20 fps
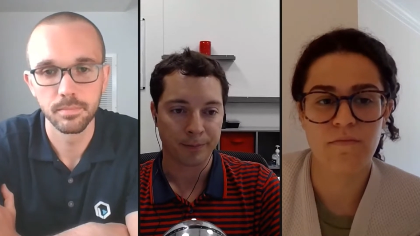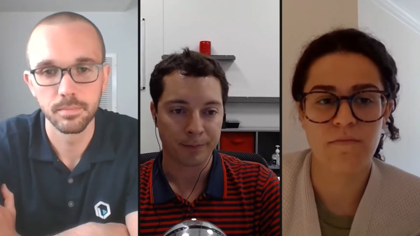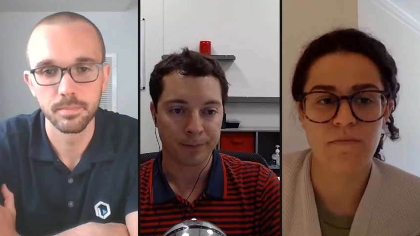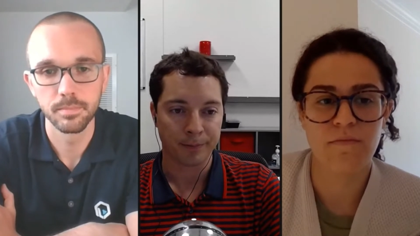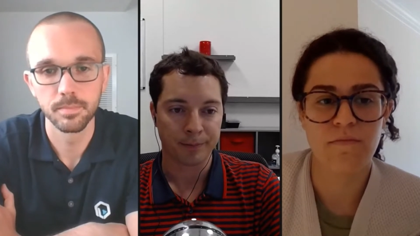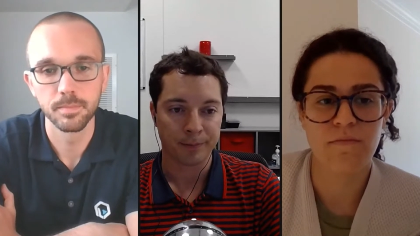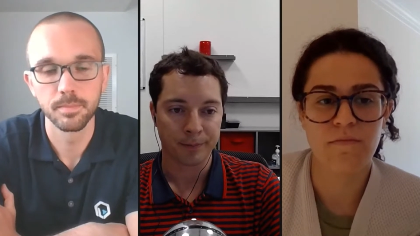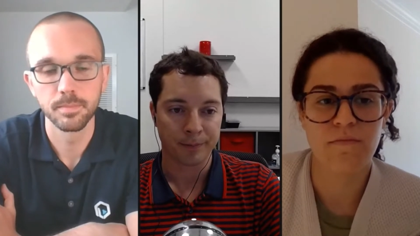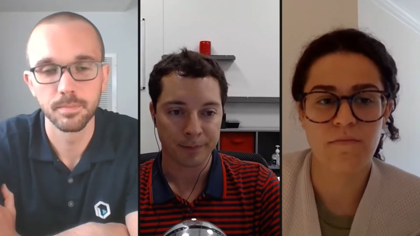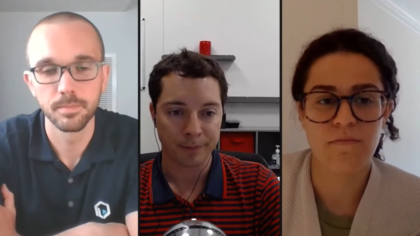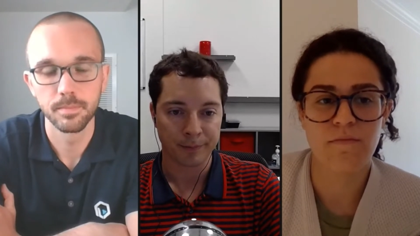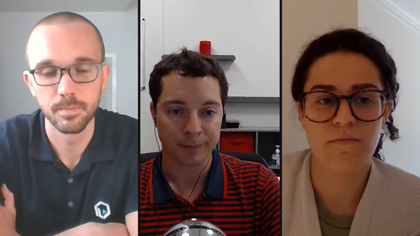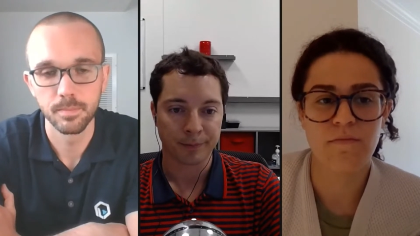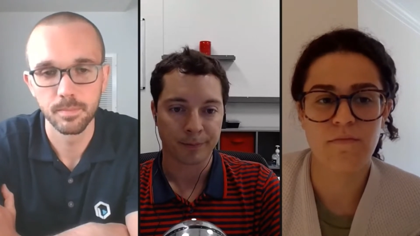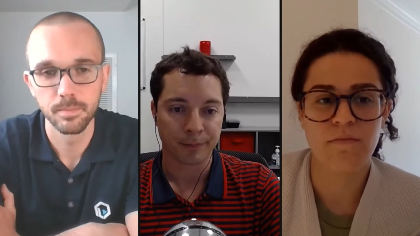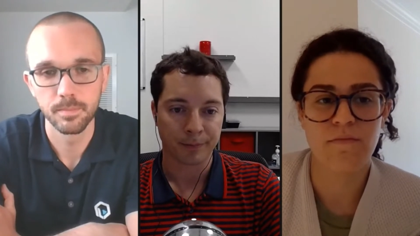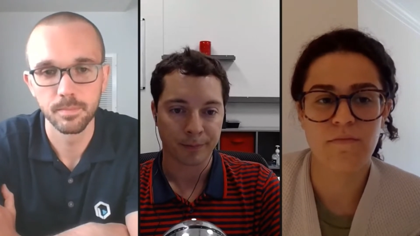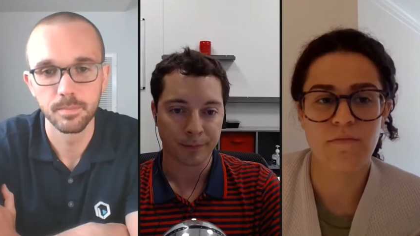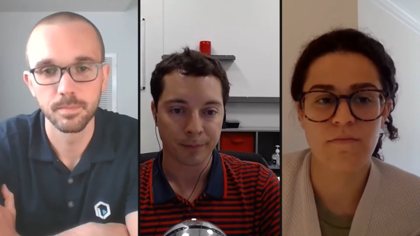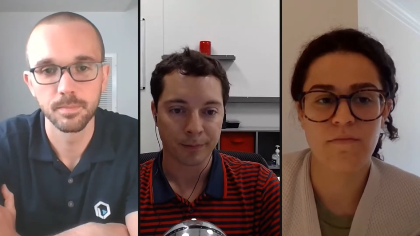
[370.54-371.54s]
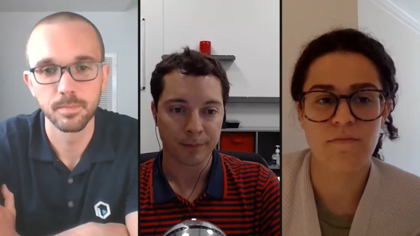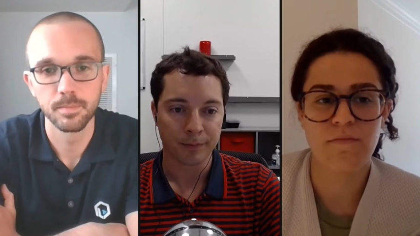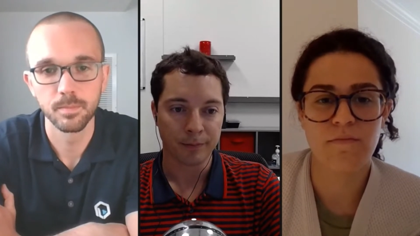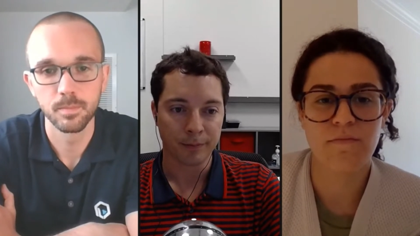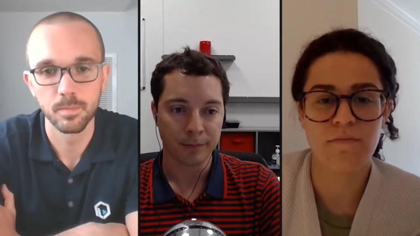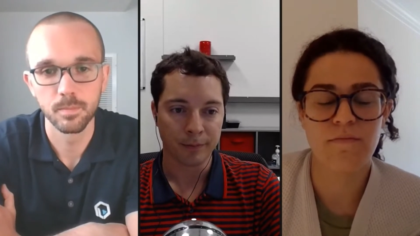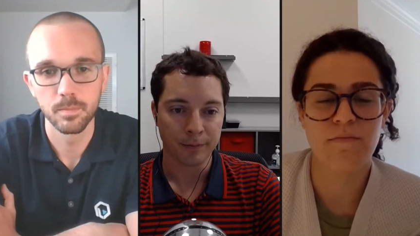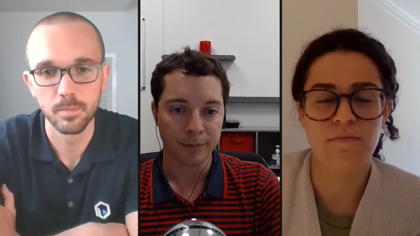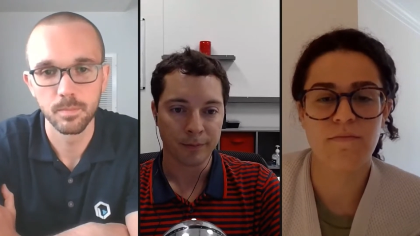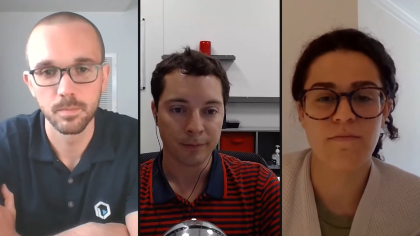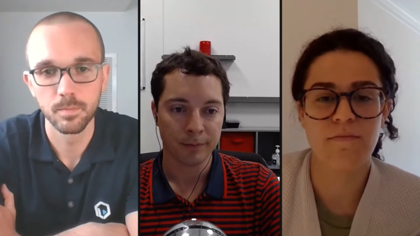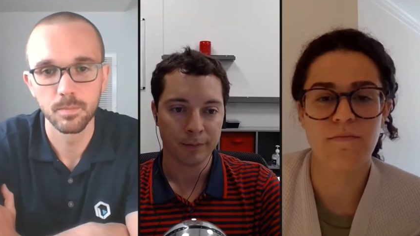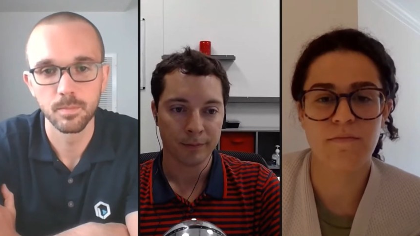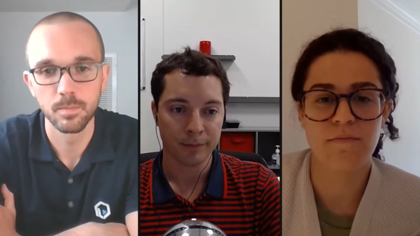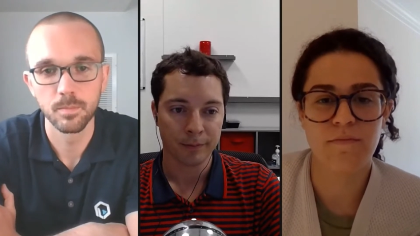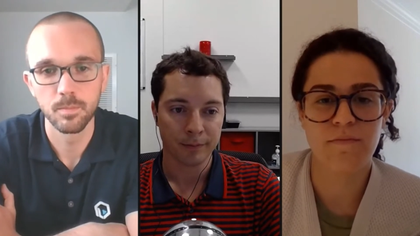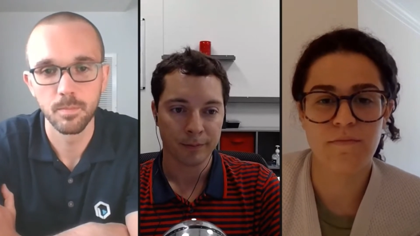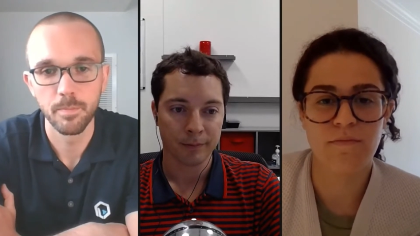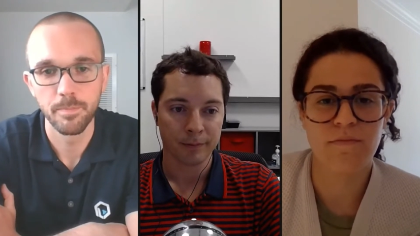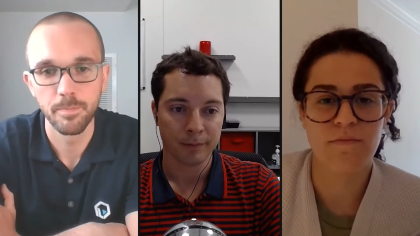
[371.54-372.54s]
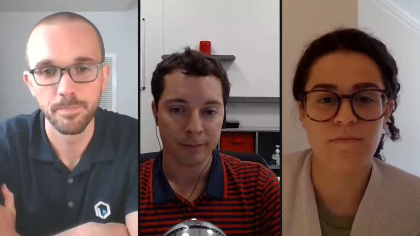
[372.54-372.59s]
[no speech]